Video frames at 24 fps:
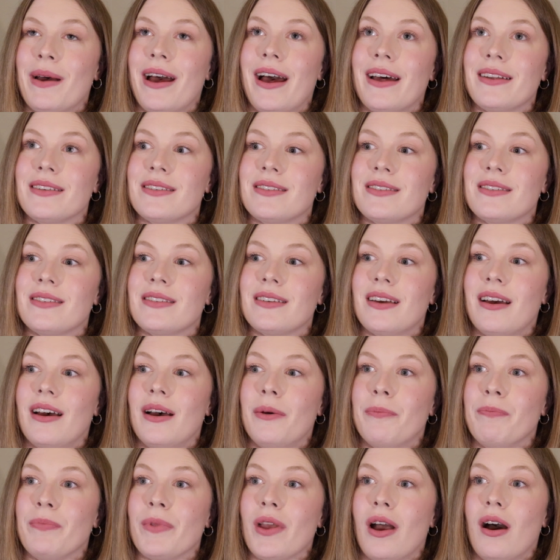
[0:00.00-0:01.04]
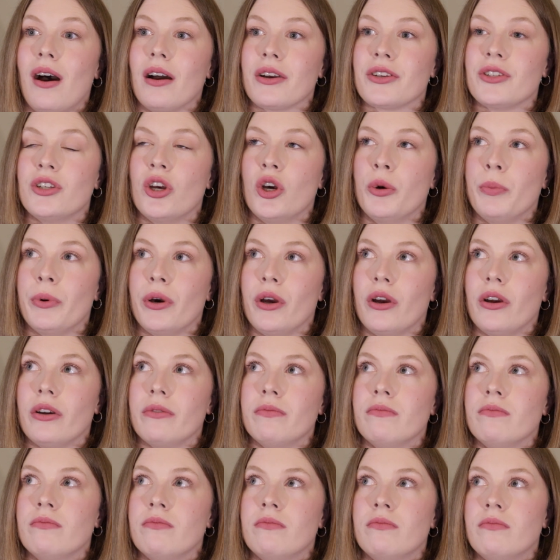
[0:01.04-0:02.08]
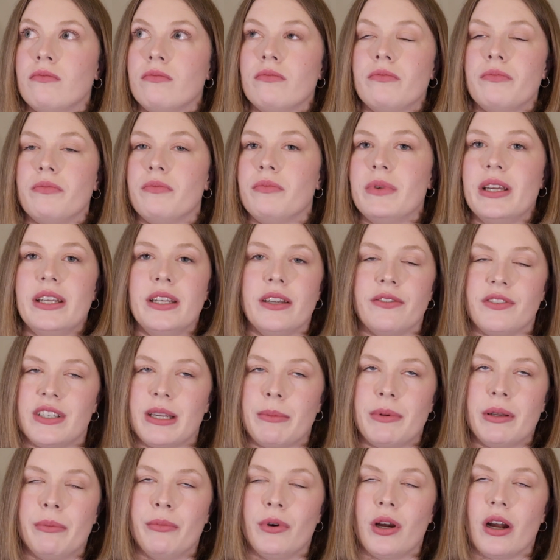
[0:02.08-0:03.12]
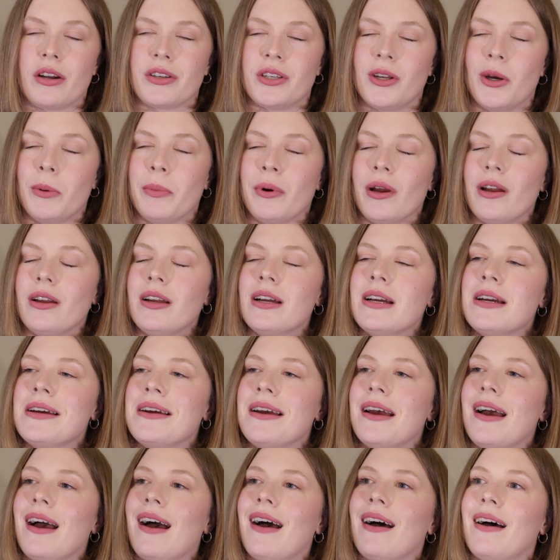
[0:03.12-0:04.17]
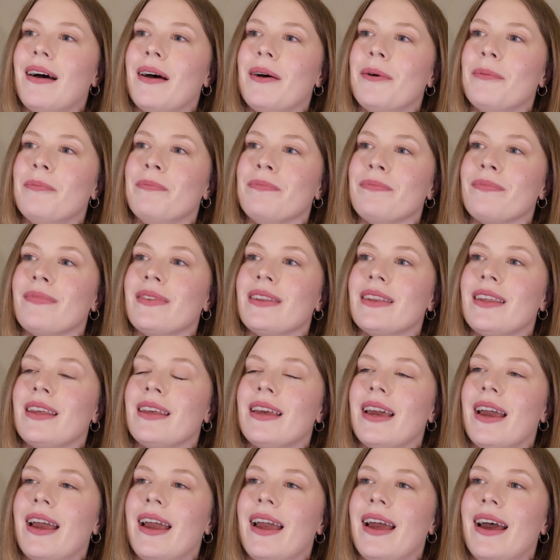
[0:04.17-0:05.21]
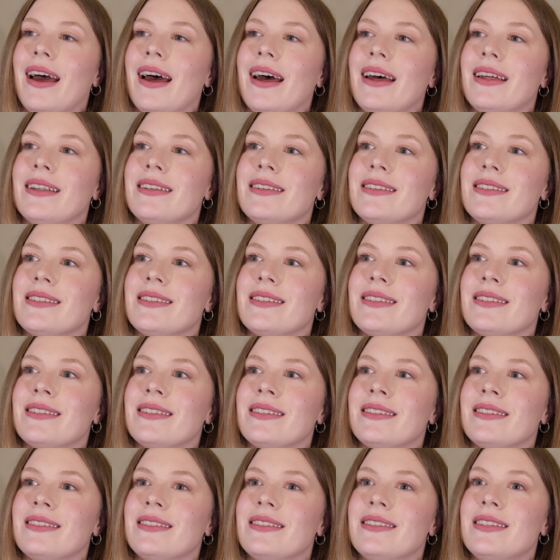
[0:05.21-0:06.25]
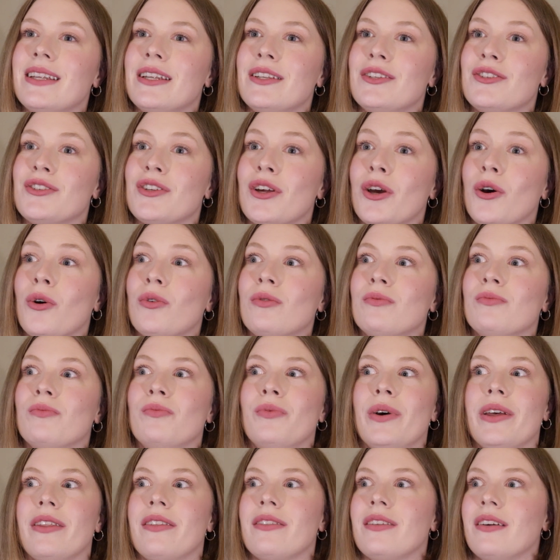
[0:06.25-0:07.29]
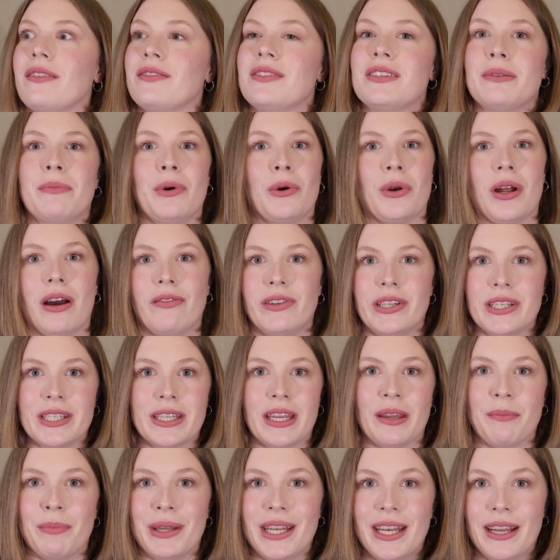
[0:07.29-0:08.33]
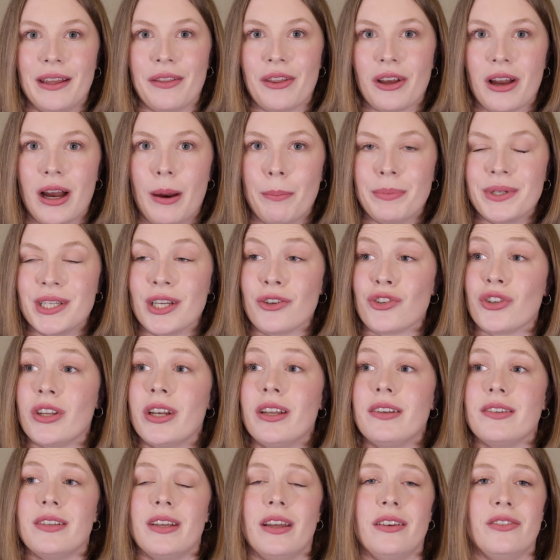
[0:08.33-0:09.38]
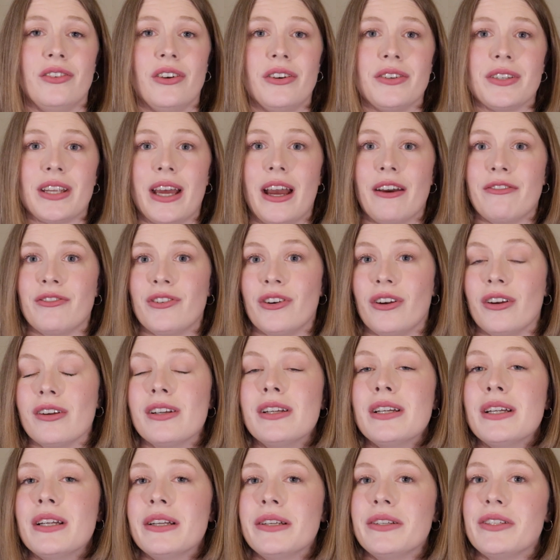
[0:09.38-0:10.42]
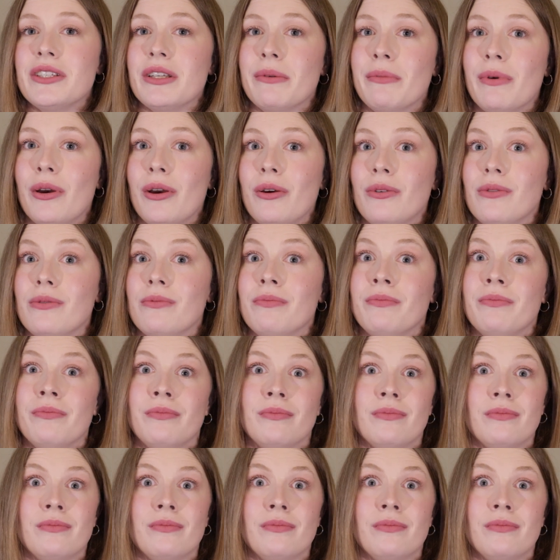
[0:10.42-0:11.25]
past October, end of September, October, and did so with Simone obviously competing in the competition. And 10 years after Simone